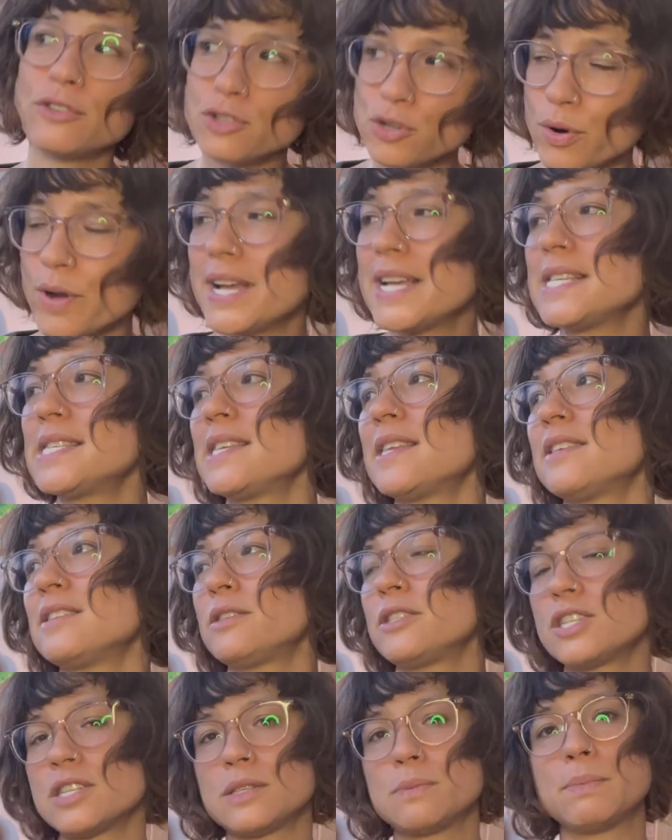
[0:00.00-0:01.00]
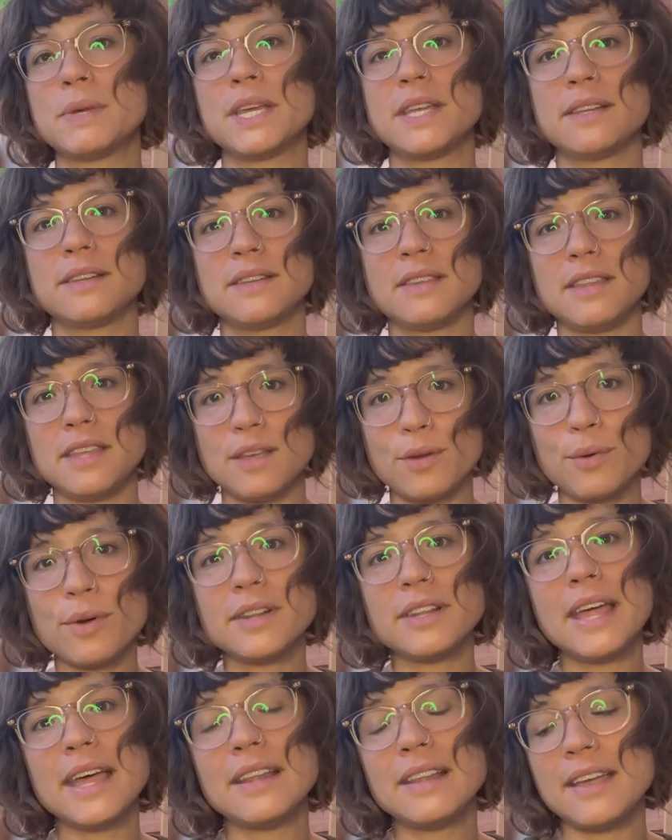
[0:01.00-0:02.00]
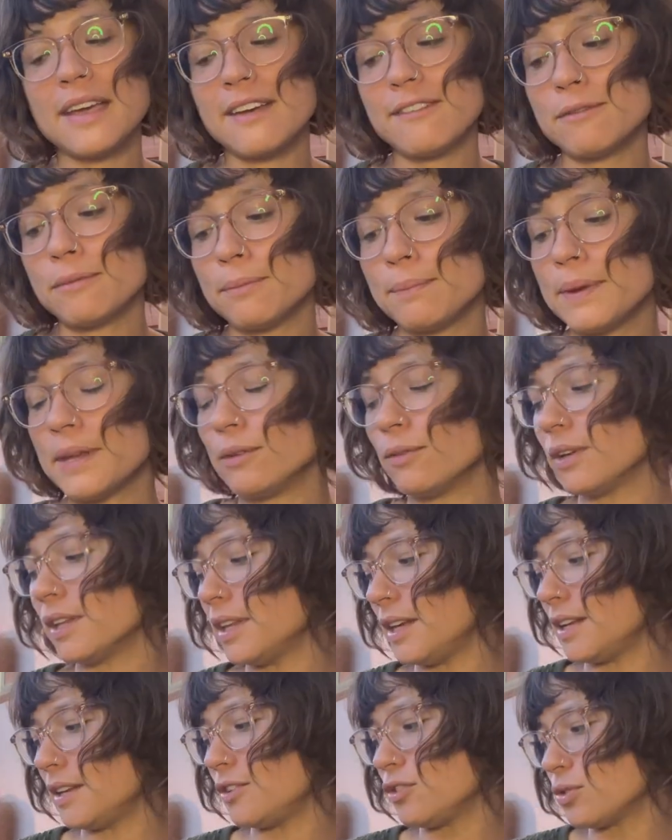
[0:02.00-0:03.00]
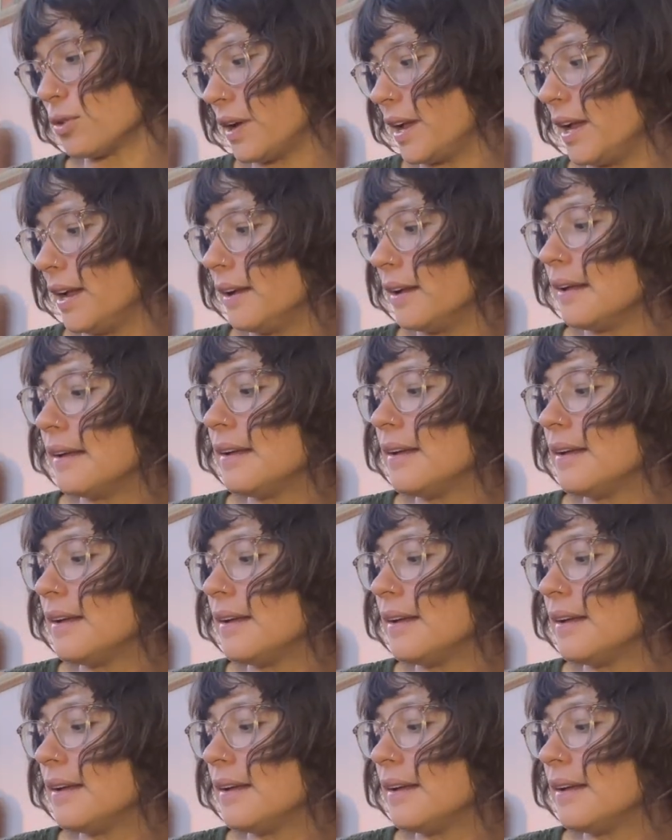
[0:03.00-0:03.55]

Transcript: choice has just been the ukulele. I've been really enjoying